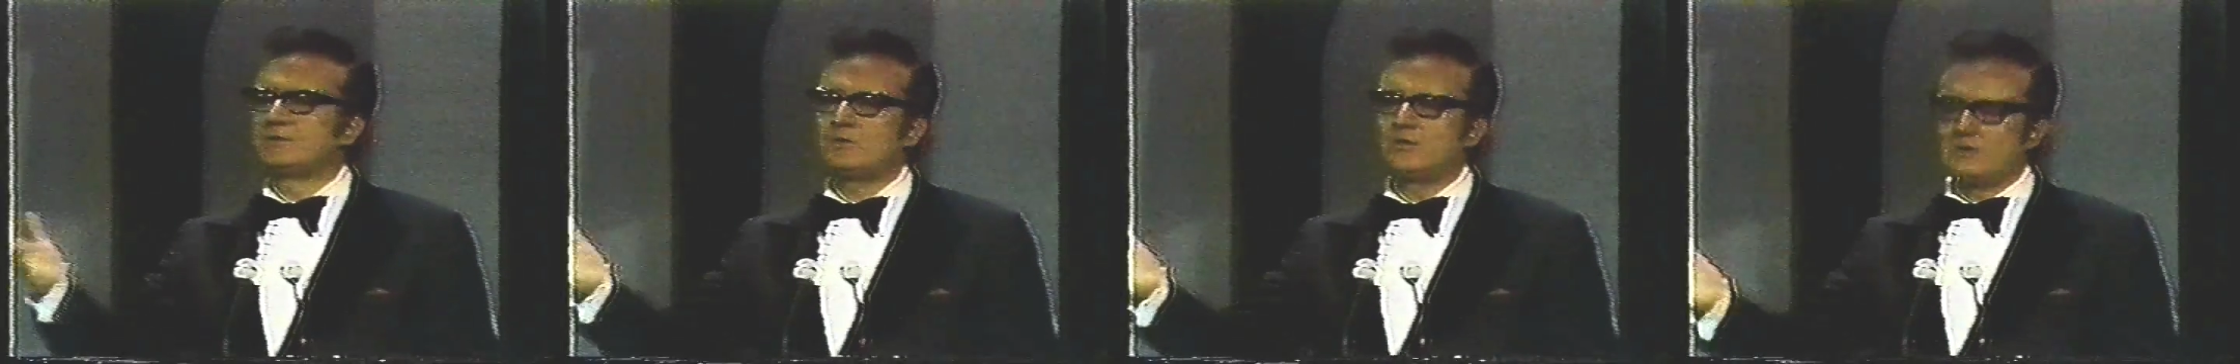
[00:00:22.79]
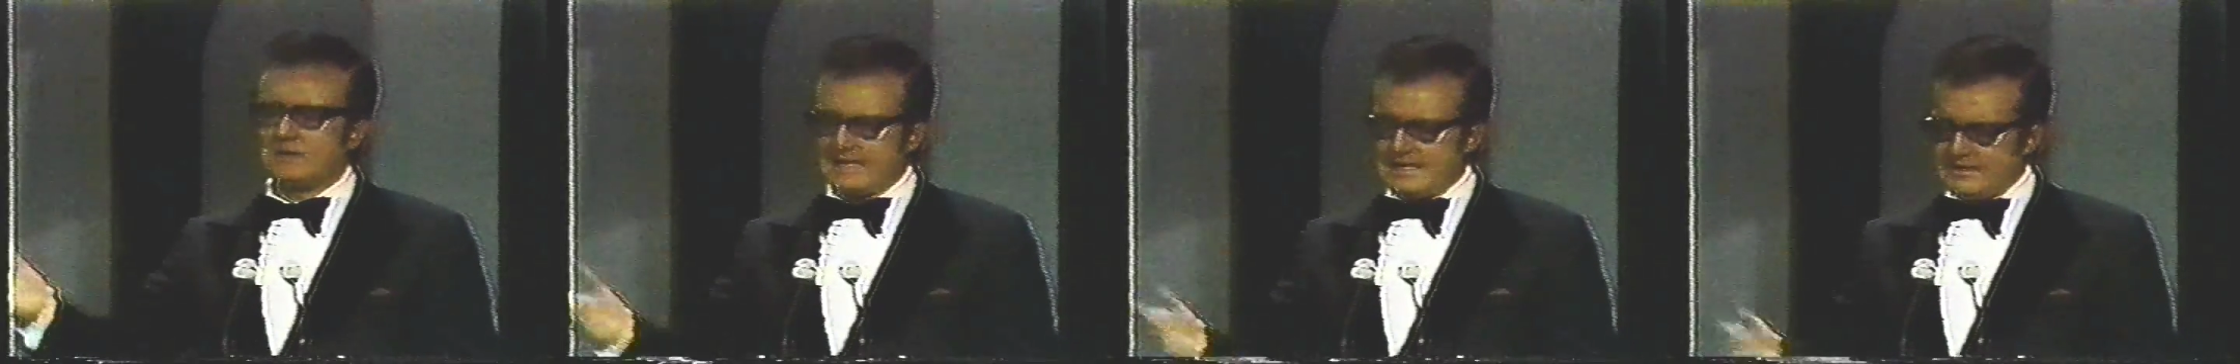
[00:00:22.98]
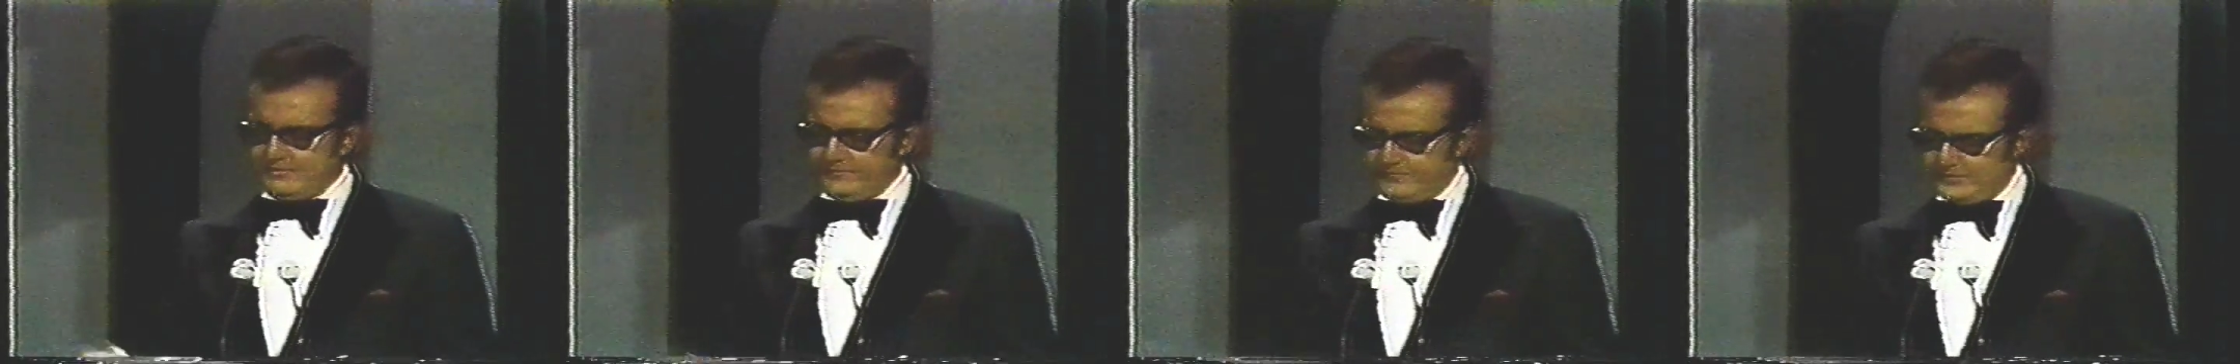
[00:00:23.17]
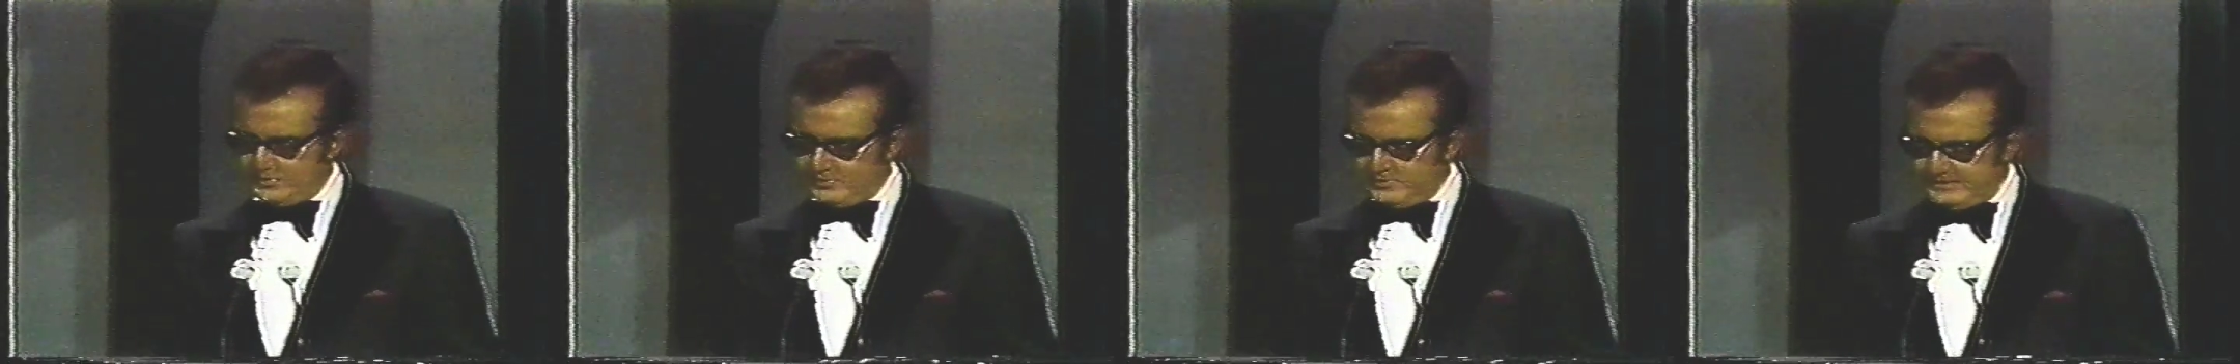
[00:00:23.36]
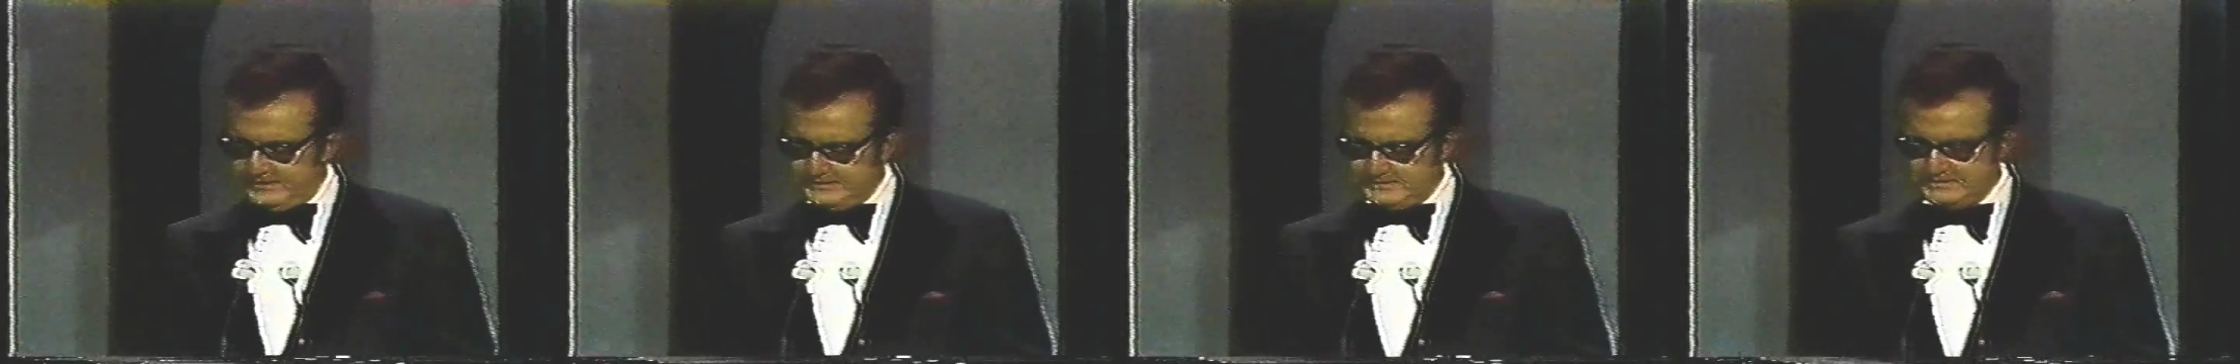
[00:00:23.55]
it all out
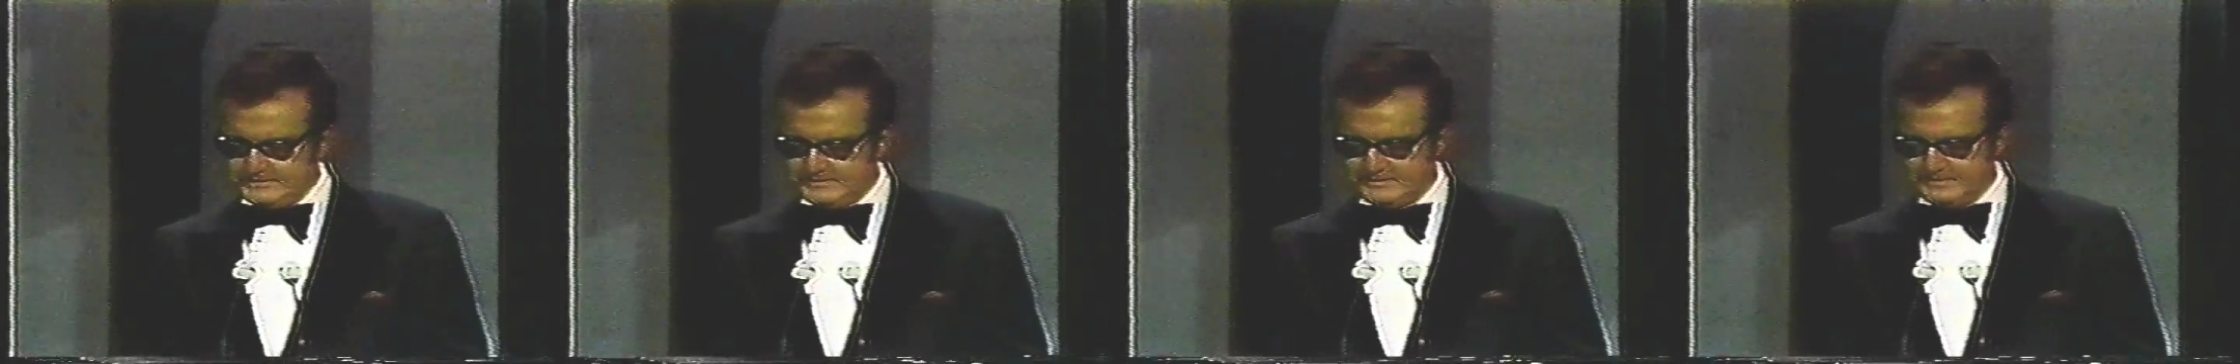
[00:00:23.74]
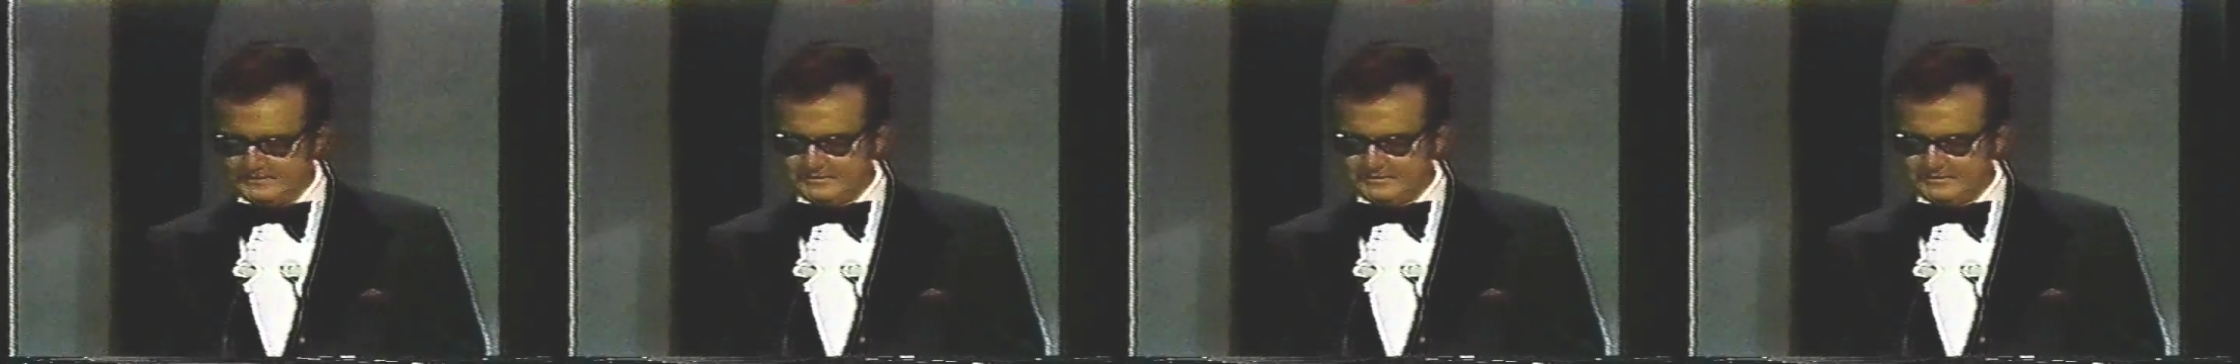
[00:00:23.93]
for us,